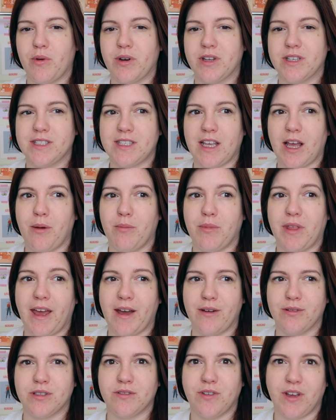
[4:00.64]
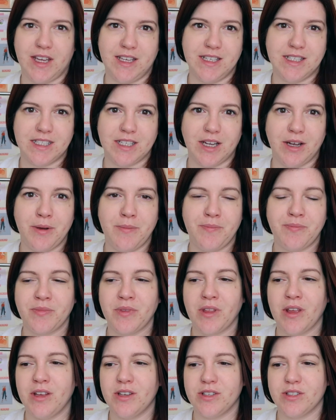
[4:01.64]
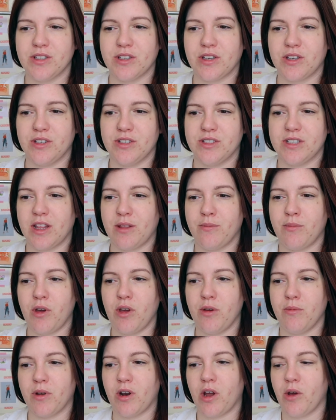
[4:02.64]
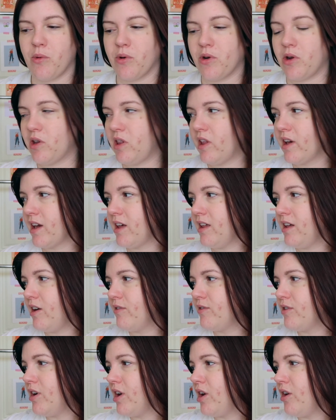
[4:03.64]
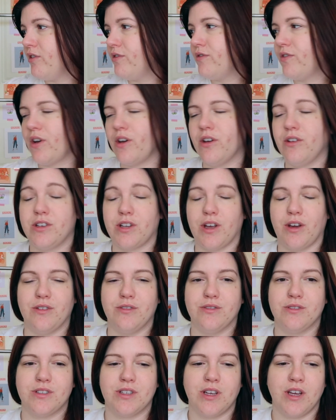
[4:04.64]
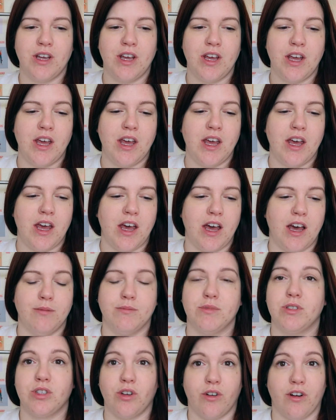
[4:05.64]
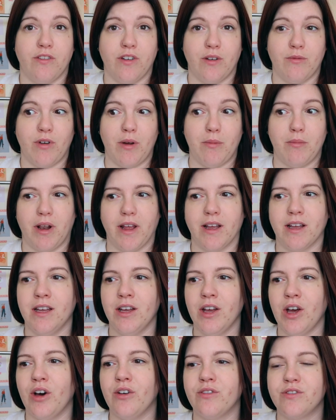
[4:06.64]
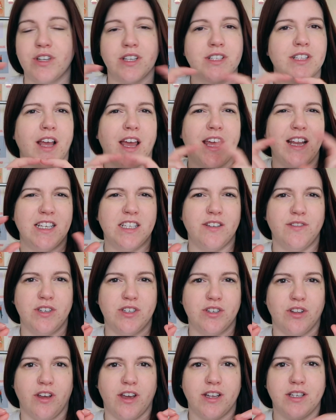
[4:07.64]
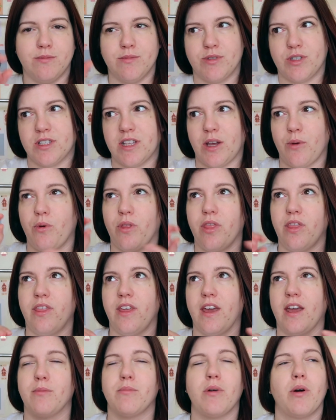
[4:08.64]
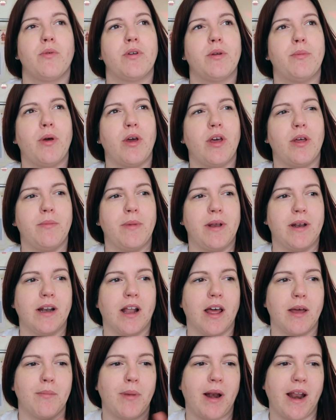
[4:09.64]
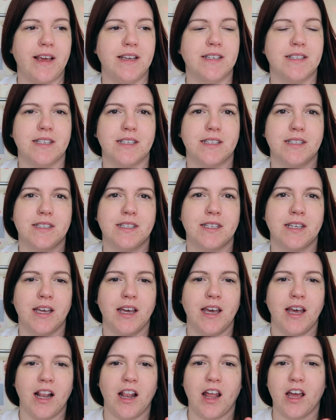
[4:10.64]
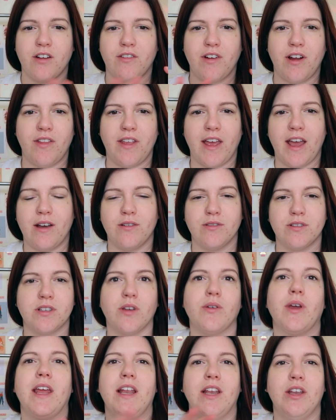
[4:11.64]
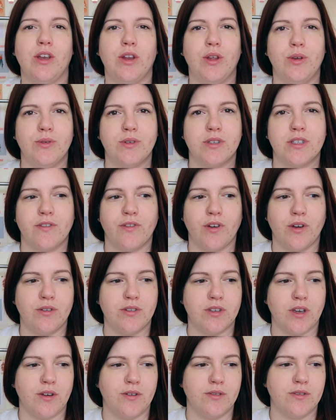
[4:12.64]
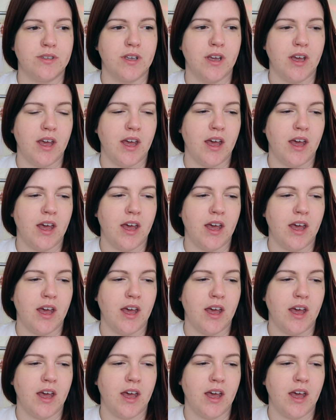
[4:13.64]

want to set up the house for Easter, because at the moment I've got a lot of photos. Sorry if I'm rambling, of just like individual items, just that one thing, but I want to put them in like places like around the house, so in use photos.